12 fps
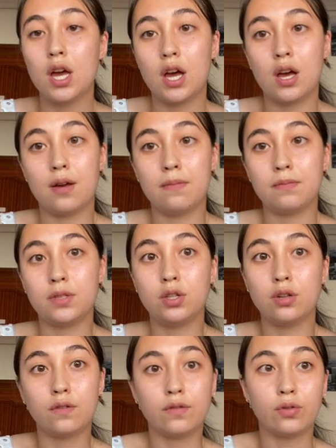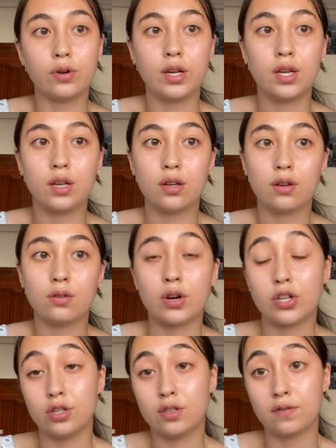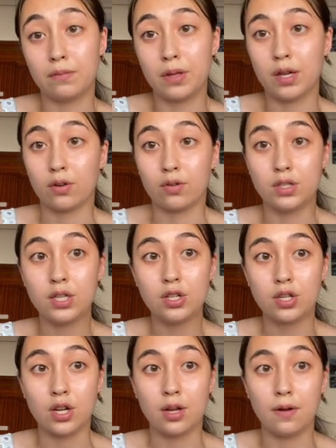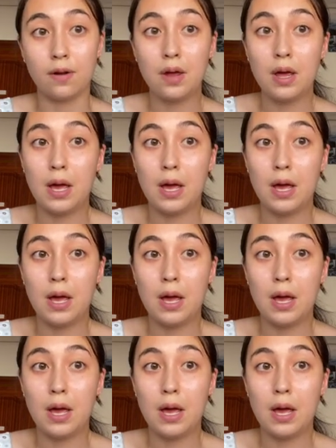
to avoid questions from the Inquisition,